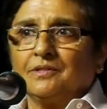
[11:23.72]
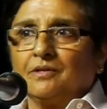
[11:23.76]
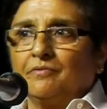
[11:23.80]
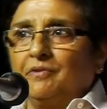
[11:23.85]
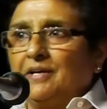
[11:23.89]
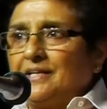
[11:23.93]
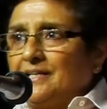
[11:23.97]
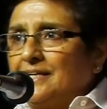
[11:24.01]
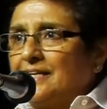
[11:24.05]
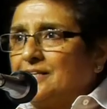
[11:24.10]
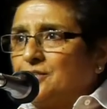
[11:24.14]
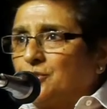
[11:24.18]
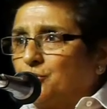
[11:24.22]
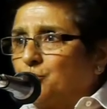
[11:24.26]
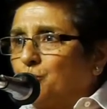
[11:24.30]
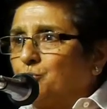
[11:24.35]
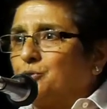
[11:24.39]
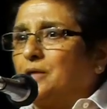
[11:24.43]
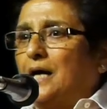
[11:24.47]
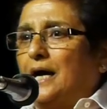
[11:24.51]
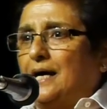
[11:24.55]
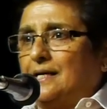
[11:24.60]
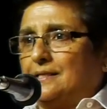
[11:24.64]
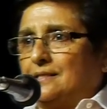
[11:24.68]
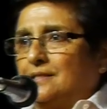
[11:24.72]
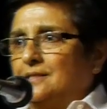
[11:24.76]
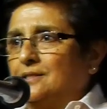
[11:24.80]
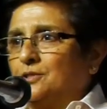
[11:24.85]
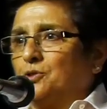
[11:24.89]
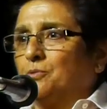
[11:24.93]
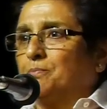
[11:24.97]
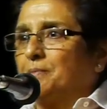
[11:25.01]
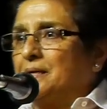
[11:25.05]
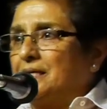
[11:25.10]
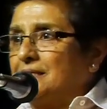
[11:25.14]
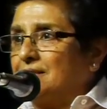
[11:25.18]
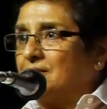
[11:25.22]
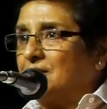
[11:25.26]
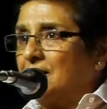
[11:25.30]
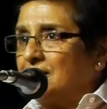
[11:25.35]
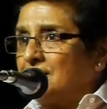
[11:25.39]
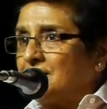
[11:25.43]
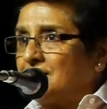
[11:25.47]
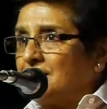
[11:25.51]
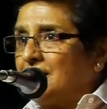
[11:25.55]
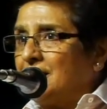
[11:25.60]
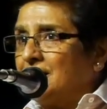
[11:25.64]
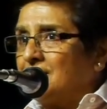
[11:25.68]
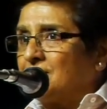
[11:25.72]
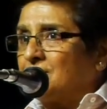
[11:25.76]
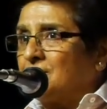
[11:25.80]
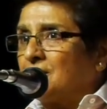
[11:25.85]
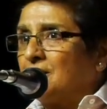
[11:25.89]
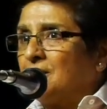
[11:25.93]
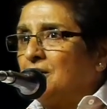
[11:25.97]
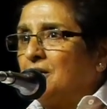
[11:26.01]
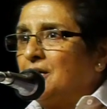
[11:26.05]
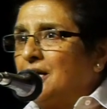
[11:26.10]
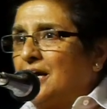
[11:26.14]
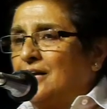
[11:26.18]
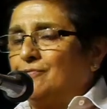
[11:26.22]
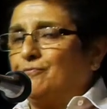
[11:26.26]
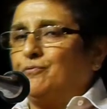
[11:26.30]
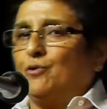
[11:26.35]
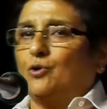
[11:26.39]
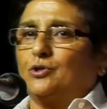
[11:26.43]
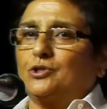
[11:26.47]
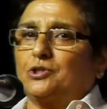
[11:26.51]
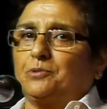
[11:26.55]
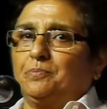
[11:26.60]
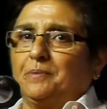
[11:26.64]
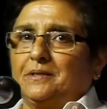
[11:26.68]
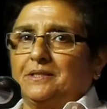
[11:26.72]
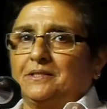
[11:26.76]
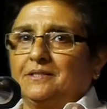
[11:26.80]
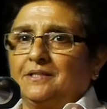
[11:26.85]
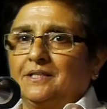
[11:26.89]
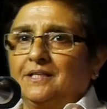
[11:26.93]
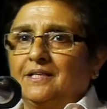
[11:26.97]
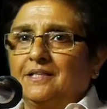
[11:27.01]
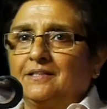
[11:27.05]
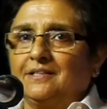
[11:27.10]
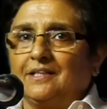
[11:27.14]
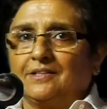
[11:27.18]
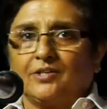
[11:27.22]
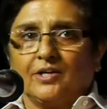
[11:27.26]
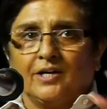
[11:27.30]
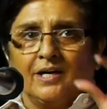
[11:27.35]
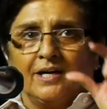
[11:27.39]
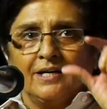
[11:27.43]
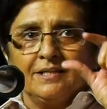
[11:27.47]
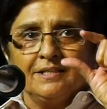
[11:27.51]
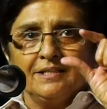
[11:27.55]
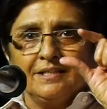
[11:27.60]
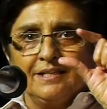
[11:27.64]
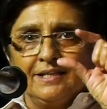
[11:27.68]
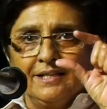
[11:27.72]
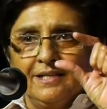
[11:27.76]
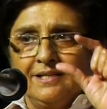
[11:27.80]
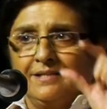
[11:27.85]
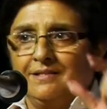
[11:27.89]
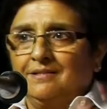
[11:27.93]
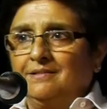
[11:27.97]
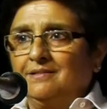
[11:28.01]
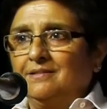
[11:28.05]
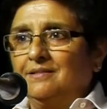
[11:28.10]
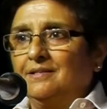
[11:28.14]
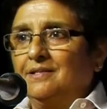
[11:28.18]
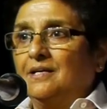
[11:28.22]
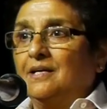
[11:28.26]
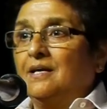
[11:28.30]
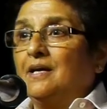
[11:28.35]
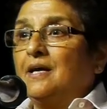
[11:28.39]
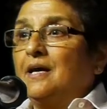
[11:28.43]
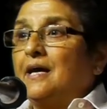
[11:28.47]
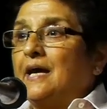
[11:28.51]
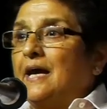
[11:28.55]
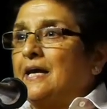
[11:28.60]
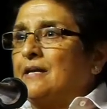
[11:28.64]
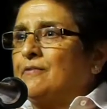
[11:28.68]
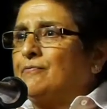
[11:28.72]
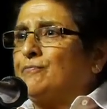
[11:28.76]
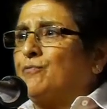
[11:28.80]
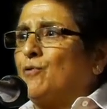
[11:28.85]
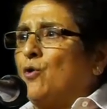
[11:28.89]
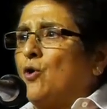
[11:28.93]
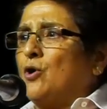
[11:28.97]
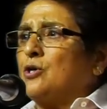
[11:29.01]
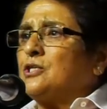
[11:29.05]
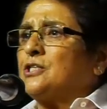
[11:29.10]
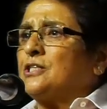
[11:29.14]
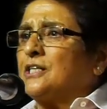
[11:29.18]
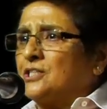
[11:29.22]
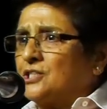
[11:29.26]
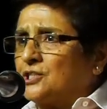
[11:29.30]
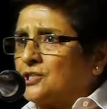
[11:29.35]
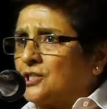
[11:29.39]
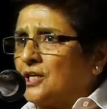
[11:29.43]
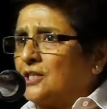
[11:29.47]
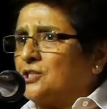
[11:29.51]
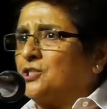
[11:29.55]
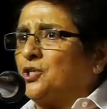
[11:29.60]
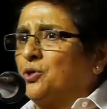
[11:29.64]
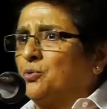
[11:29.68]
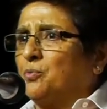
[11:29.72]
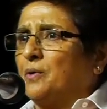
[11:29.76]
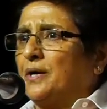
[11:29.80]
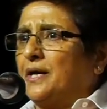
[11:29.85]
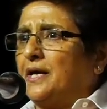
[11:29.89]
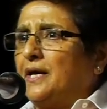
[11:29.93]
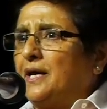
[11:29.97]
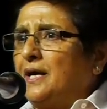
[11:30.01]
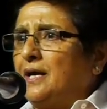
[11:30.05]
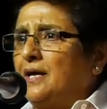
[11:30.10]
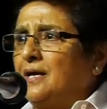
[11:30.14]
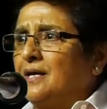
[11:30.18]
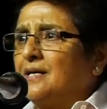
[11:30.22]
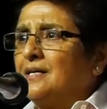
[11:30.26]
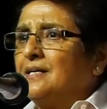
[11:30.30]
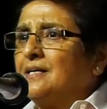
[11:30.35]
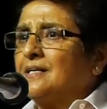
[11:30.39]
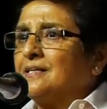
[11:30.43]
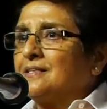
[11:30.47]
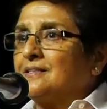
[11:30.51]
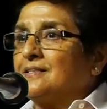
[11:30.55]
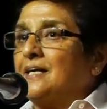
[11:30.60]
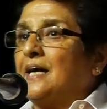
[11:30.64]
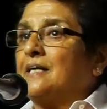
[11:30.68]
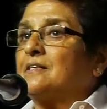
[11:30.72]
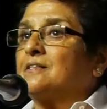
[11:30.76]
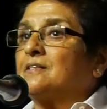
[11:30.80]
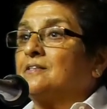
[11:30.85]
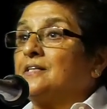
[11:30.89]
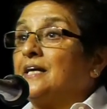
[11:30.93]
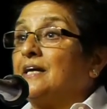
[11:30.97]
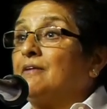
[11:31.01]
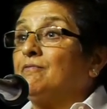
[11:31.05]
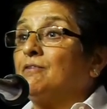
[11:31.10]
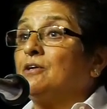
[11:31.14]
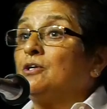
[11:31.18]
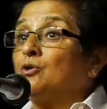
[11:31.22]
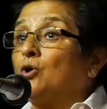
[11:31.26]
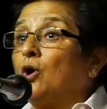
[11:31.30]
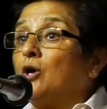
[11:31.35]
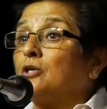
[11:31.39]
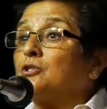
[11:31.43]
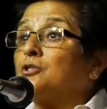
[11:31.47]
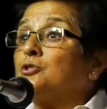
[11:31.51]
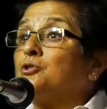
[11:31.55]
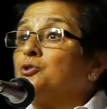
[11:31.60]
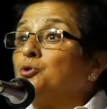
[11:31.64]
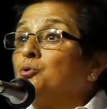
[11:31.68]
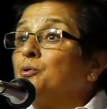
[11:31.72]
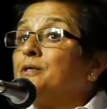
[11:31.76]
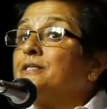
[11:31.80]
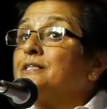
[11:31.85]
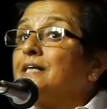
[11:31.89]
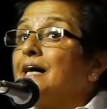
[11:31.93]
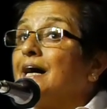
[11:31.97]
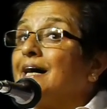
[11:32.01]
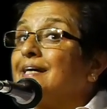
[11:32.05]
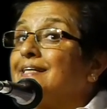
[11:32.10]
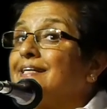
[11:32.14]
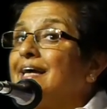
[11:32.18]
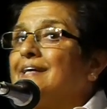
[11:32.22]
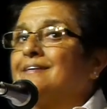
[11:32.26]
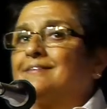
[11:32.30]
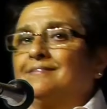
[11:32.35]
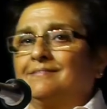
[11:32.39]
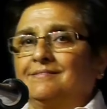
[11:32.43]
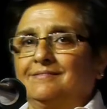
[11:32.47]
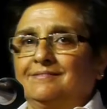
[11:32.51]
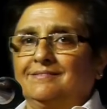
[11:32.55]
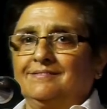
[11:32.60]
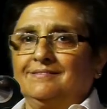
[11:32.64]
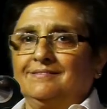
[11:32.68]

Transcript: We need to do that. To me, this is enforcement. The third E. Enforce in such a way that they will not do it again.